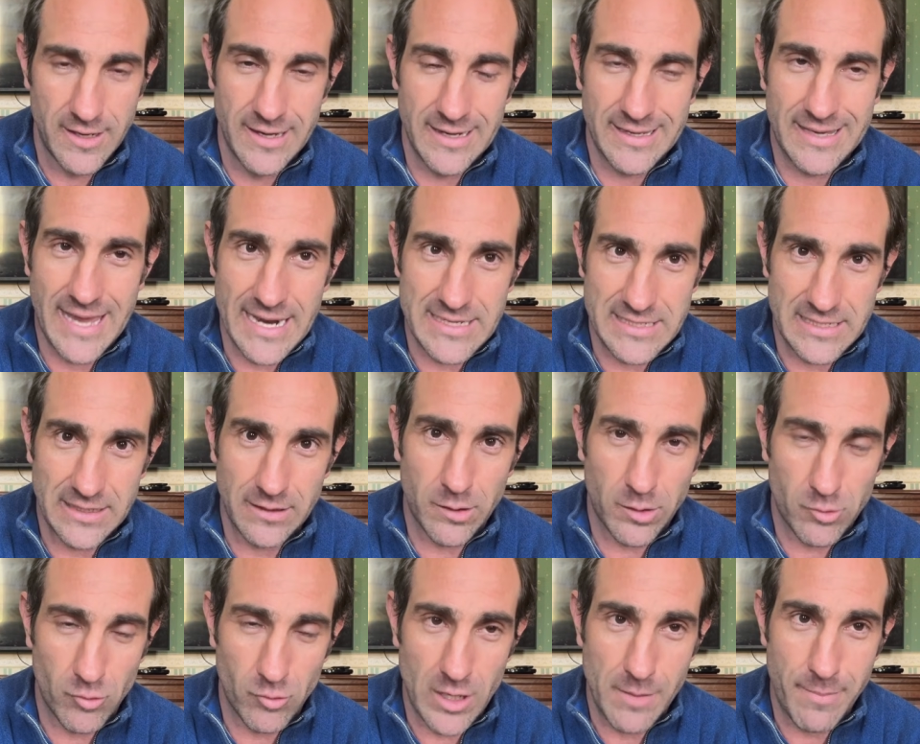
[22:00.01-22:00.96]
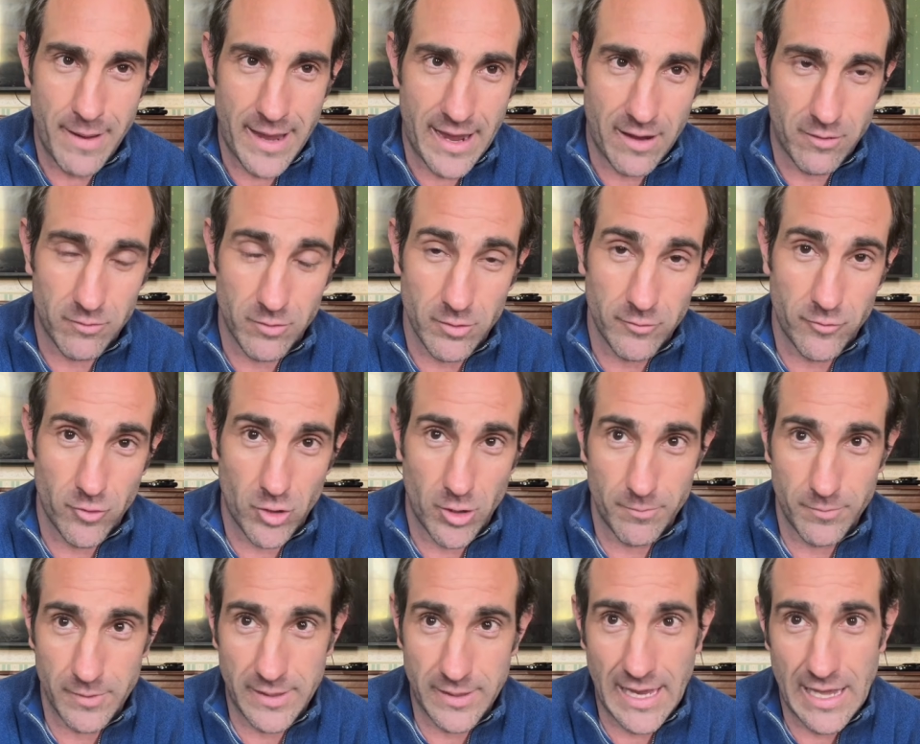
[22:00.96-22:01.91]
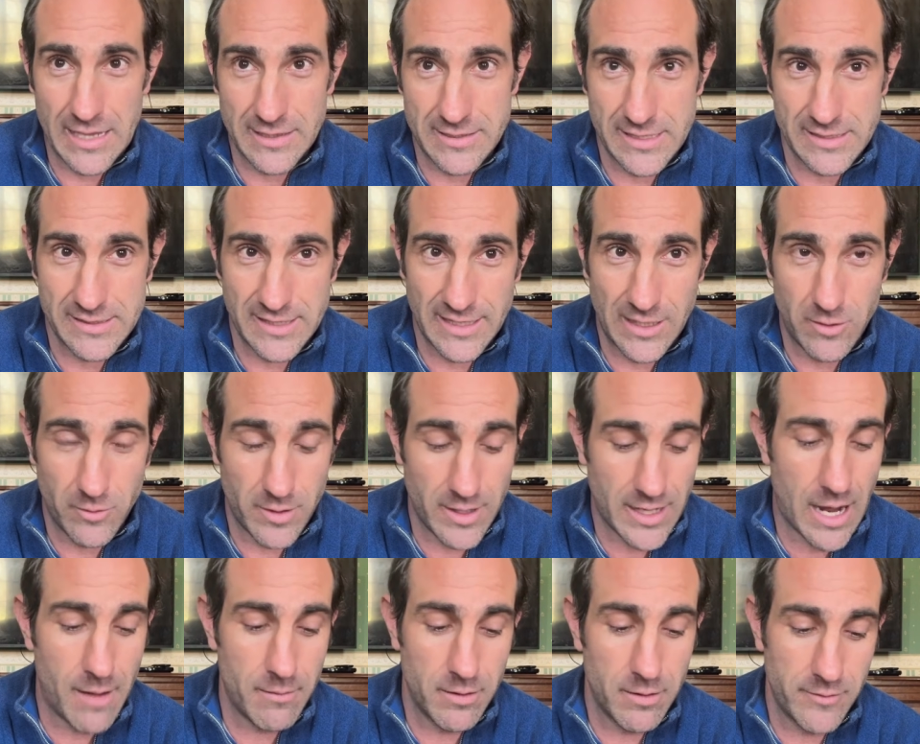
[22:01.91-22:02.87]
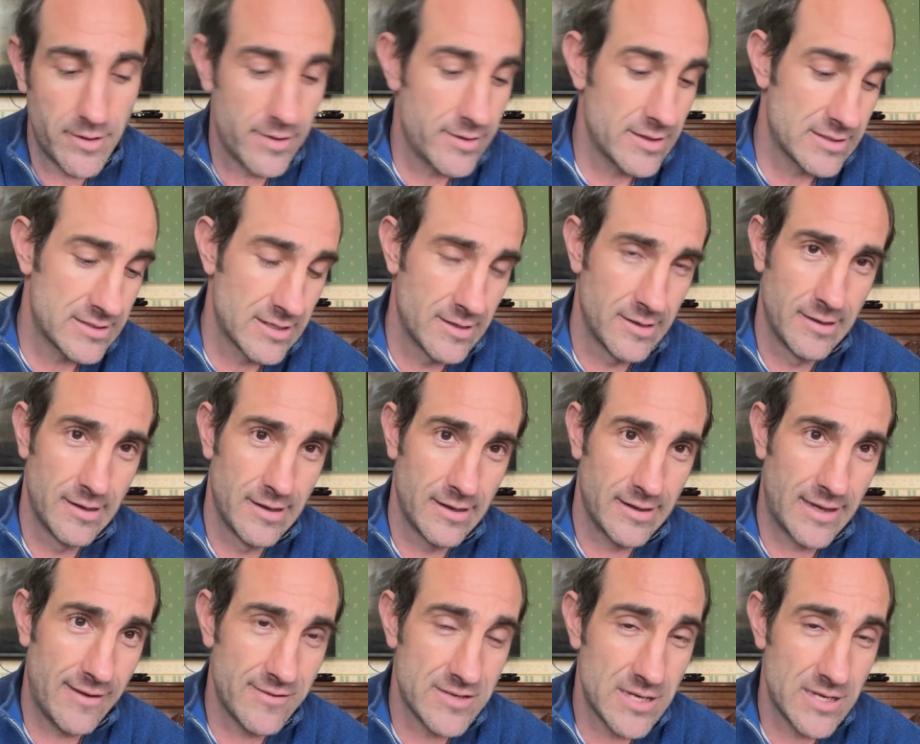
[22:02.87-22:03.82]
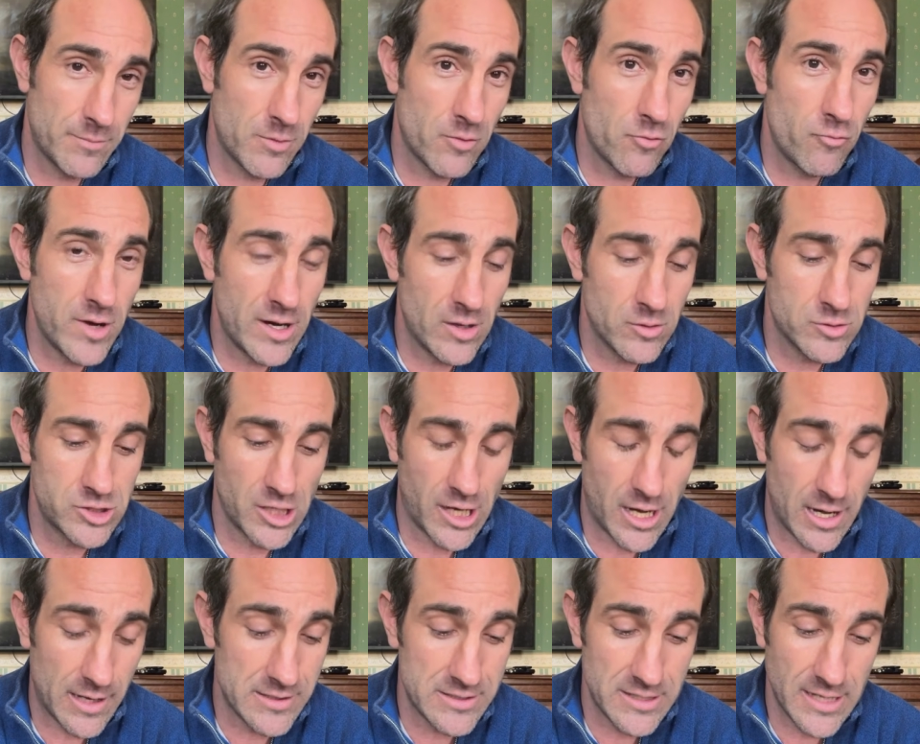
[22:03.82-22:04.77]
getting £3 from Celtic Dino and a couple of others gives him a real chance.